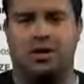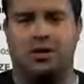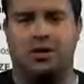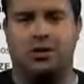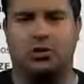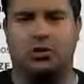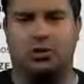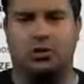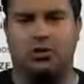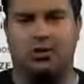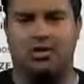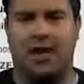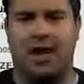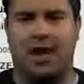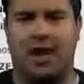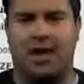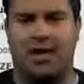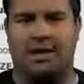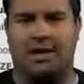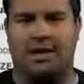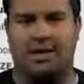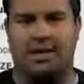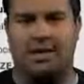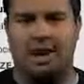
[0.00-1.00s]
is under
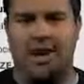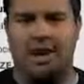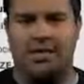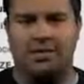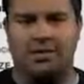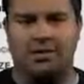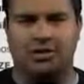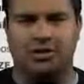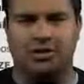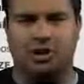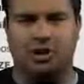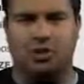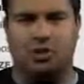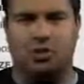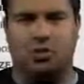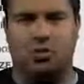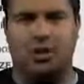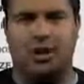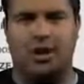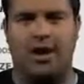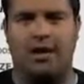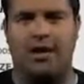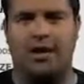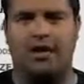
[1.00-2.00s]
attack, and this is a
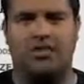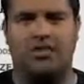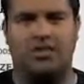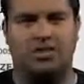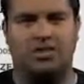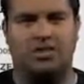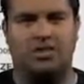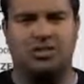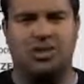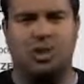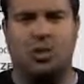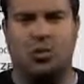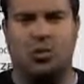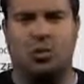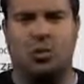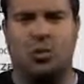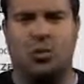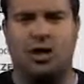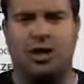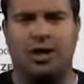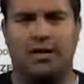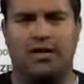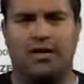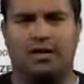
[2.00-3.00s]
great, subtle
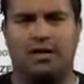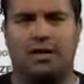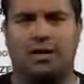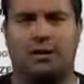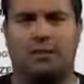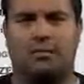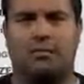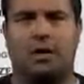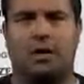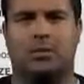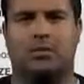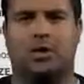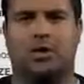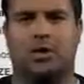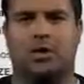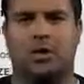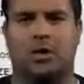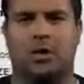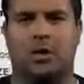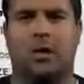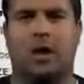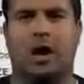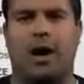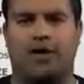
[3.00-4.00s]
way to let the public
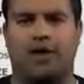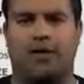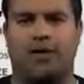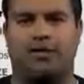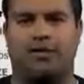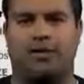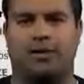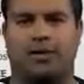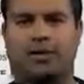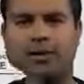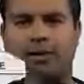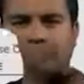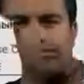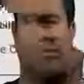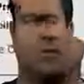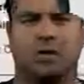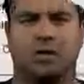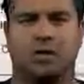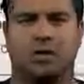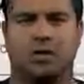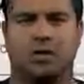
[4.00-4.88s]
know how you feel.